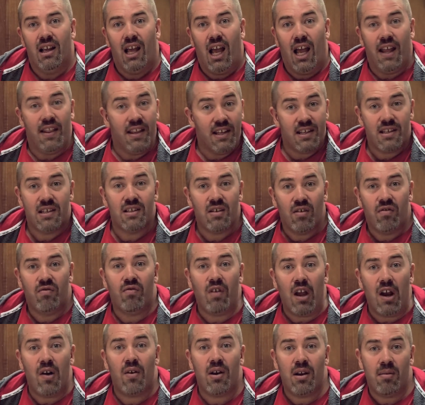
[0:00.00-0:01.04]
And this is a
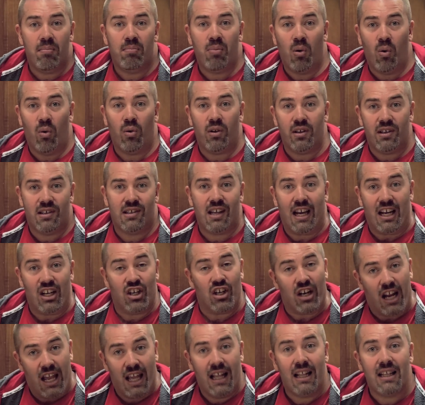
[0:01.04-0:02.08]
very important
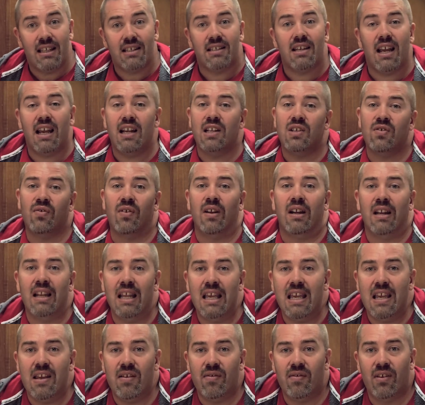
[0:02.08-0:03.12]
section. L stands for
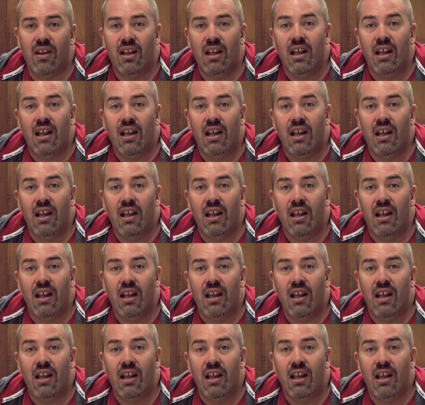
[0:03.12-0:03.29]
leave.